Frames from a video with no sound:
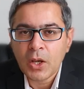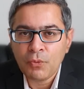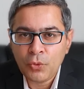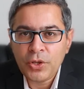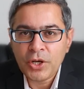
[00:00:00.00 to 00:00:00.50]

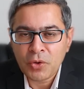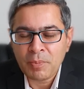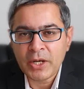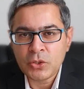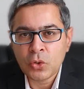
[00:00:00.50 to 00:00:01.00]
we
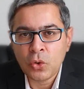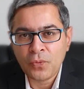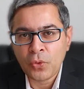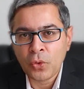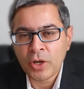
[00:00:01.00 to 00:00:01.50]
recommend to go
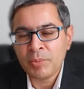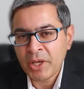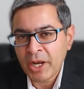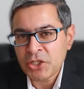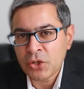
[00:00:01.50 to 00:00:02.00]
for
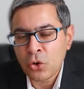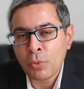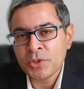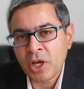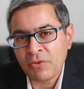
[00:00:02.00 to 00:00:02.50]
immigration home
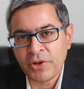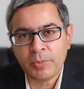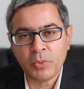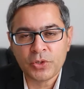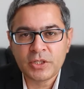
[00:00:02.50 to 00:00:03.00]
survey
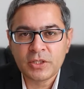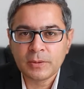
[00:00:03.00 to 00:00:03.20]
reports.